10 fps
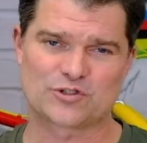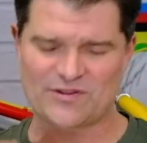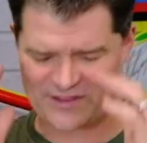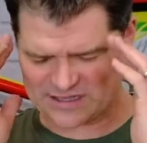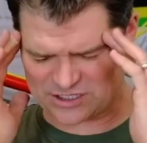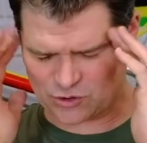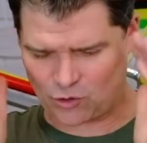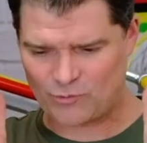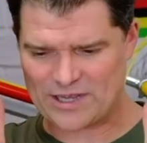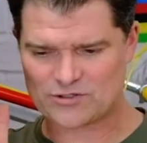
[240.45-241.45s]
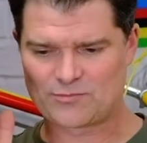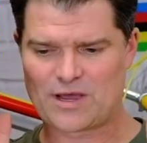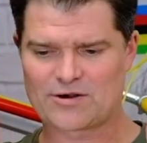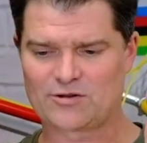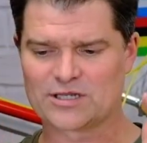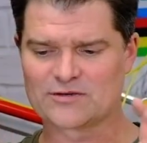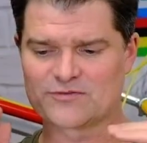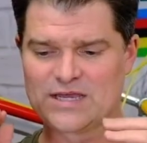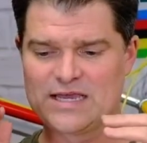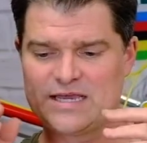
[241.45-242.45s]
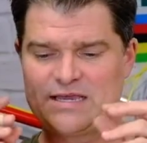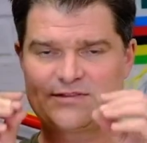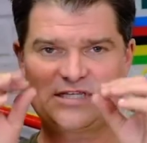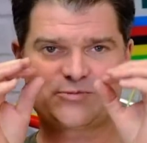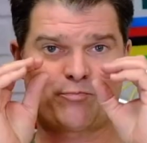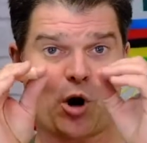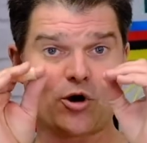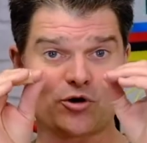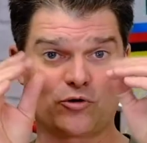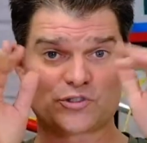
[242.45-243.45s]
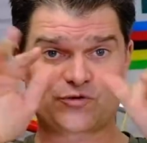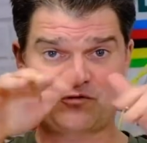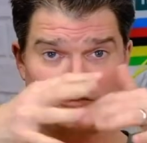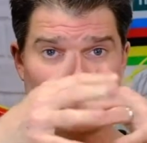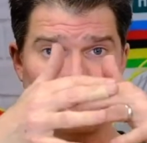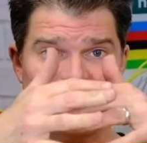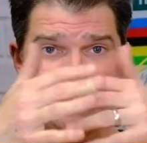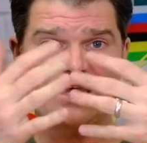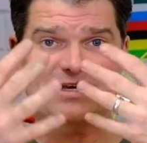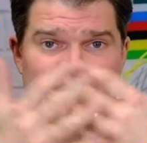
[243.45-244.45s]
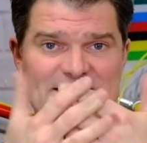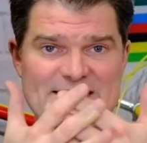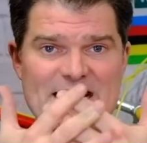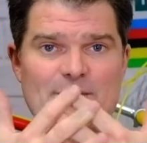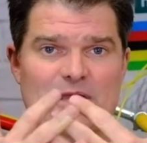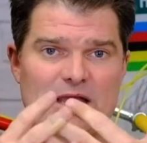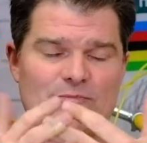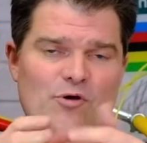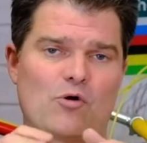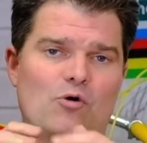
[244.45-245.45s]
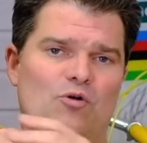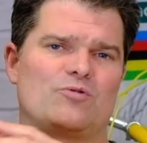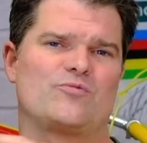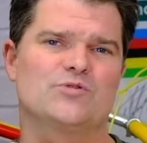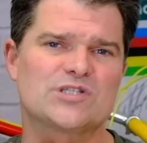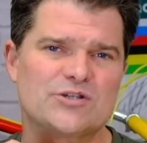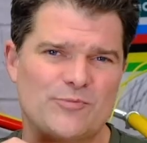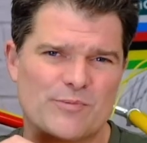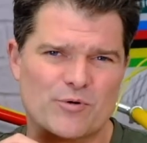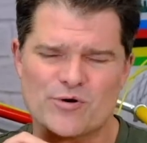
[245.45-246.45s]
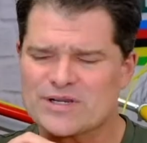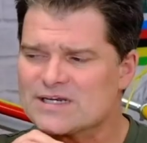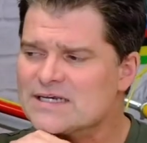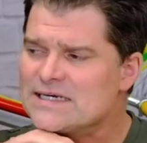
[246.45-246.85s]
So I think this whole mental model of these particles flowing in and damming up the hole was a little bit broken.